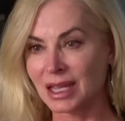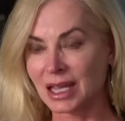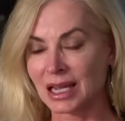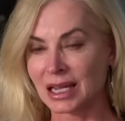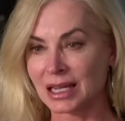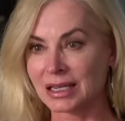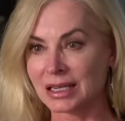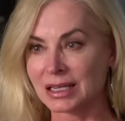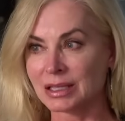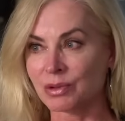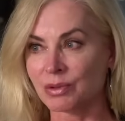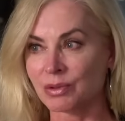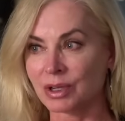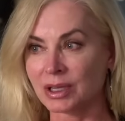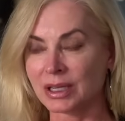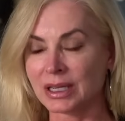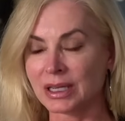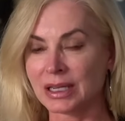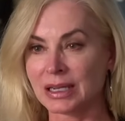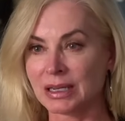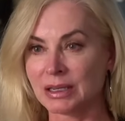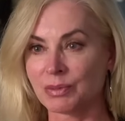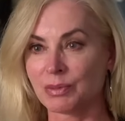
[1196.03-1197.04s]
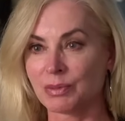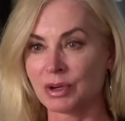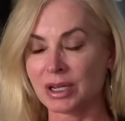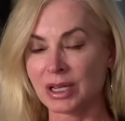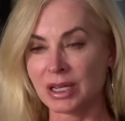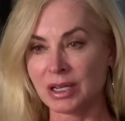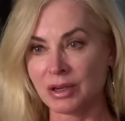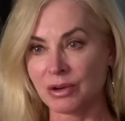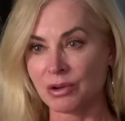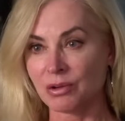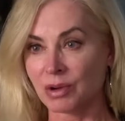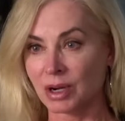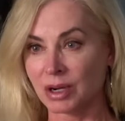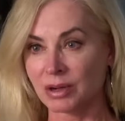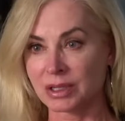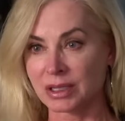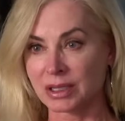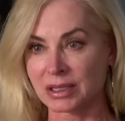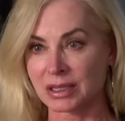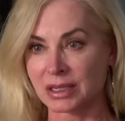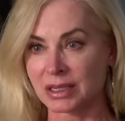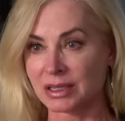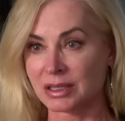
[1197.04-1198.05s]
And he's bringing you
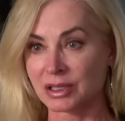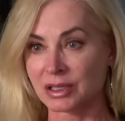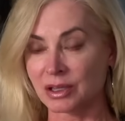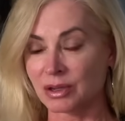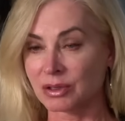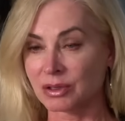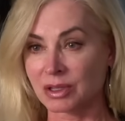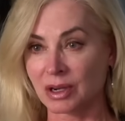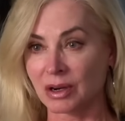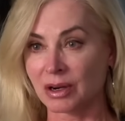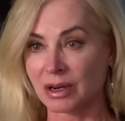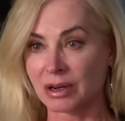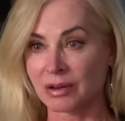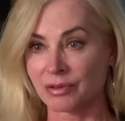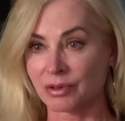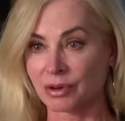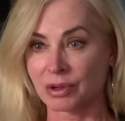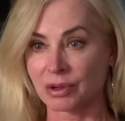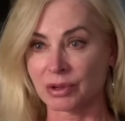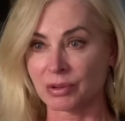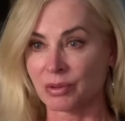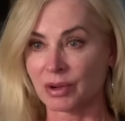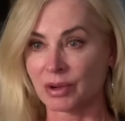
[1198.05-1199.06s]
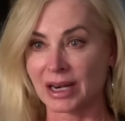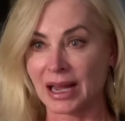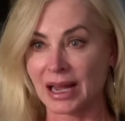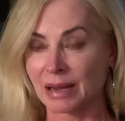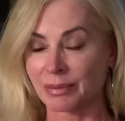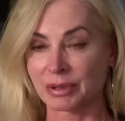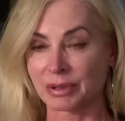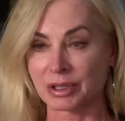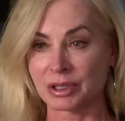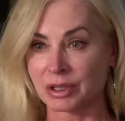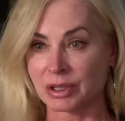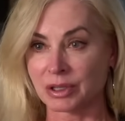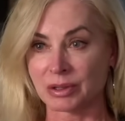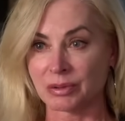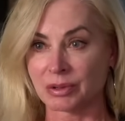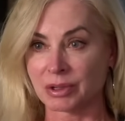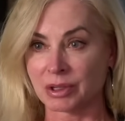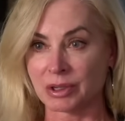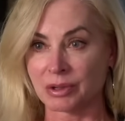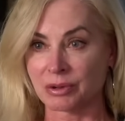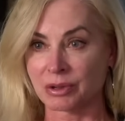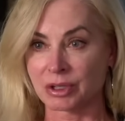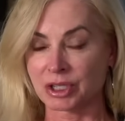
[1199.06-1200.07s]
roses, and he's so sorry for what happened to you
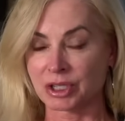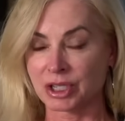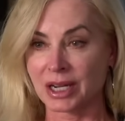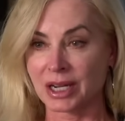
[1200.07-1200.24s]
when you were a